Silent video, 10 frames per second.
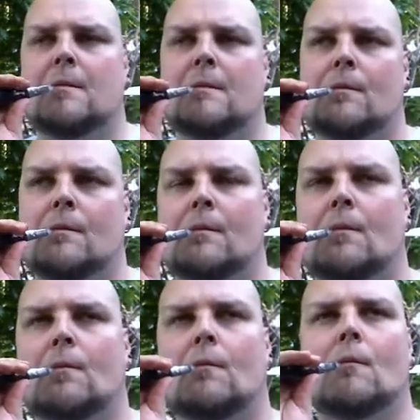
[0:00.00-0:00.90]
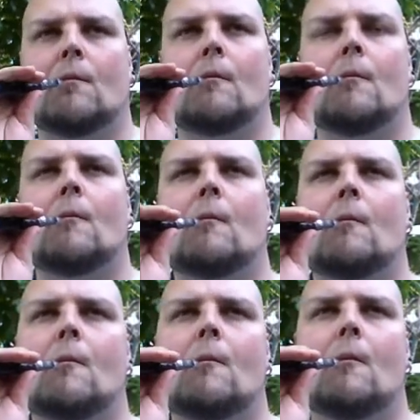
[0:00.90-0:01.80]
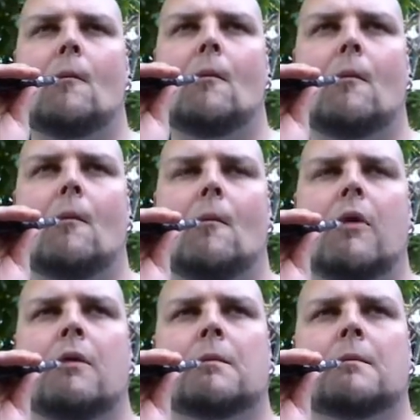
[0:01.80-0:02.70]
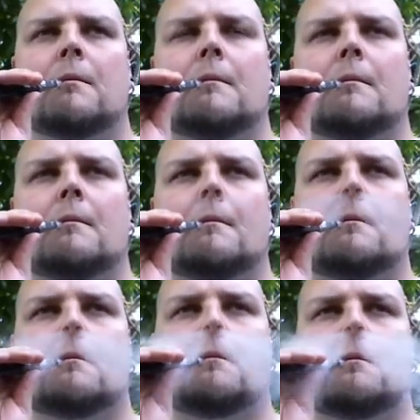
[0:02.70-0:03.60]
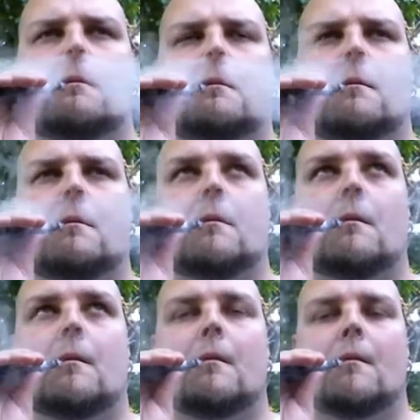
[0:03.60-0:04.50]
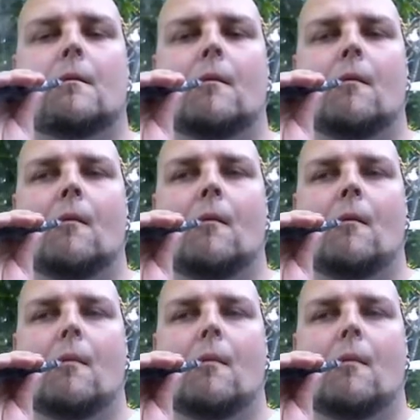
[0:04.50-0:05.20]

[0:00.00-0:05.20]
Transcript: (silence)